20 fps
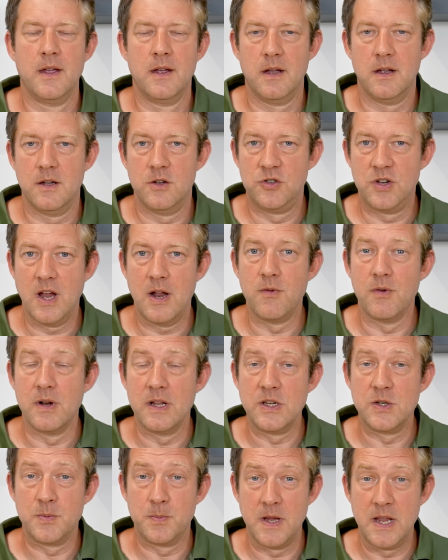And
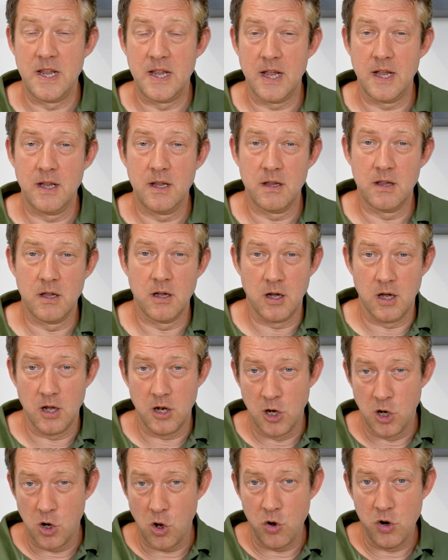generally speaking, the
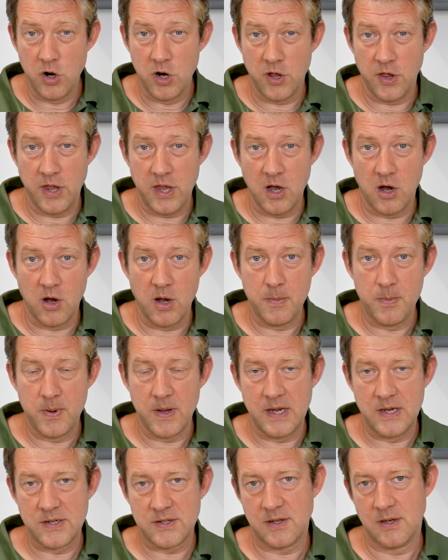longer the
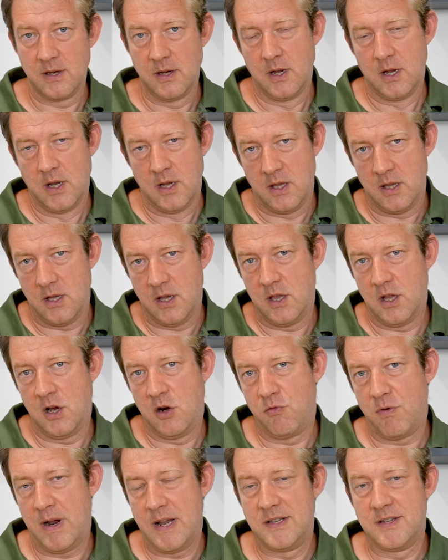eyepiece, then the
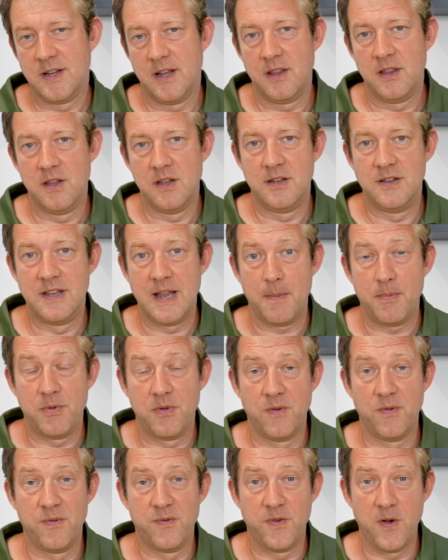greater the depth
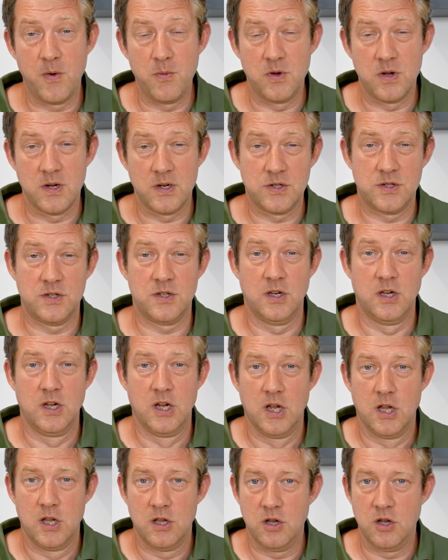of focus
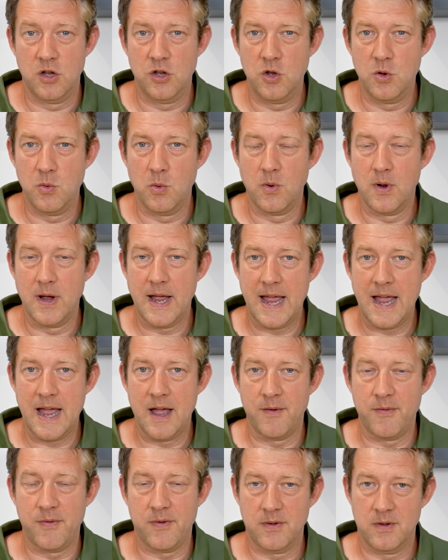that you will
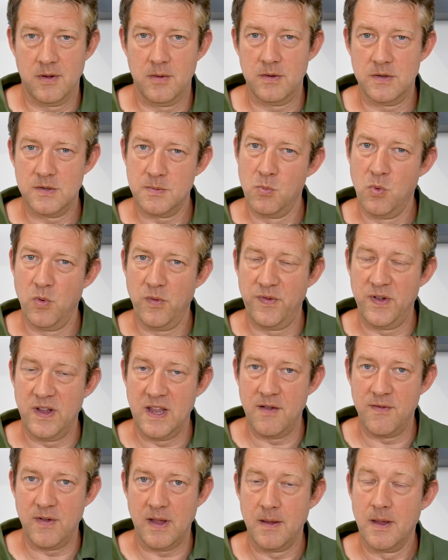have. It's more
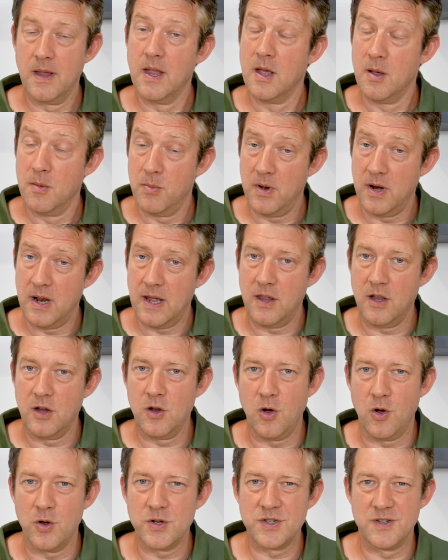forgiving, but at the
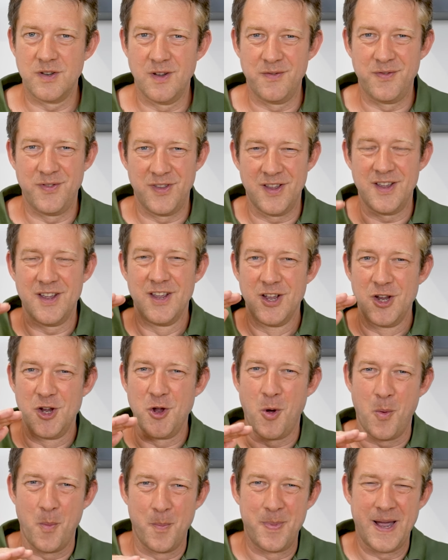cost of the
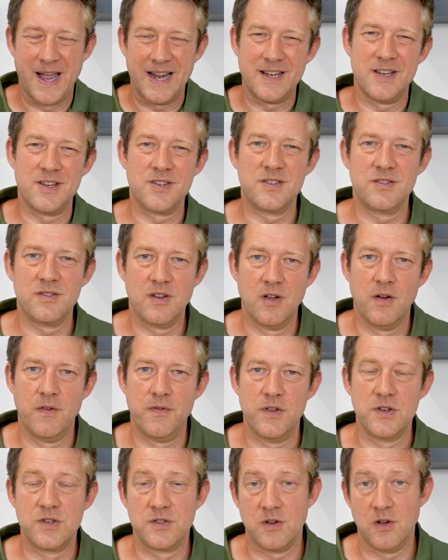compactness
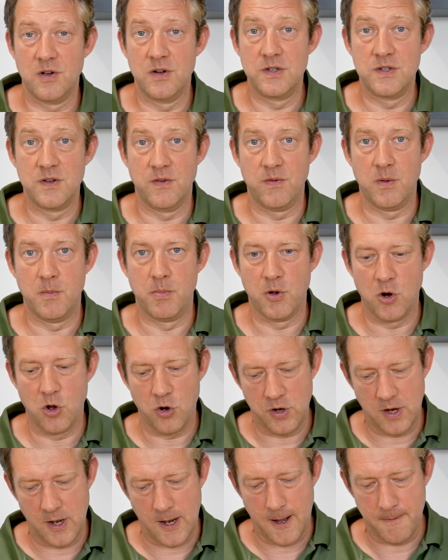of the size of the
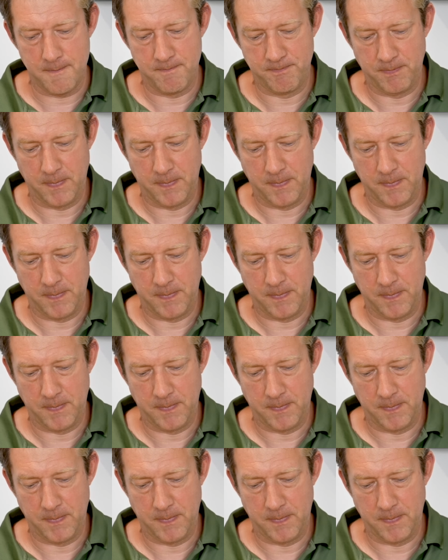binocular.